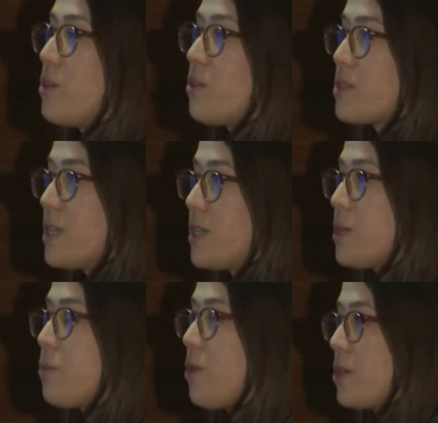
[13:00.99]
a
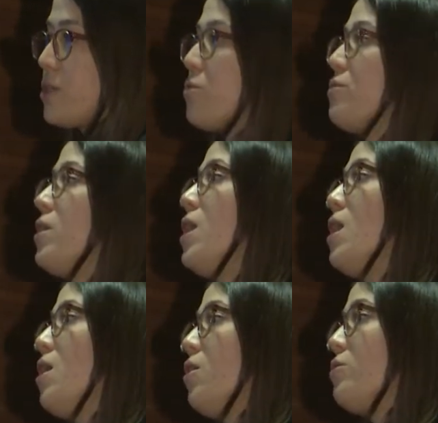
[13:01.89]
long-standing partner
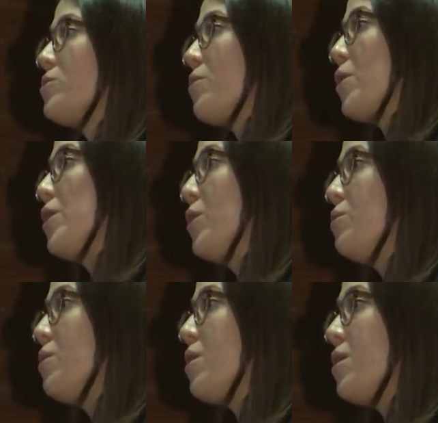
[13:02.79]
of
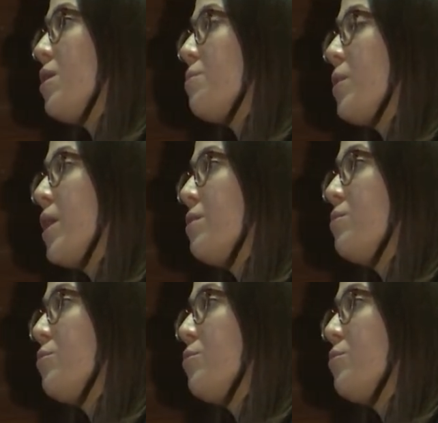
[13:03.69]
SWARCO in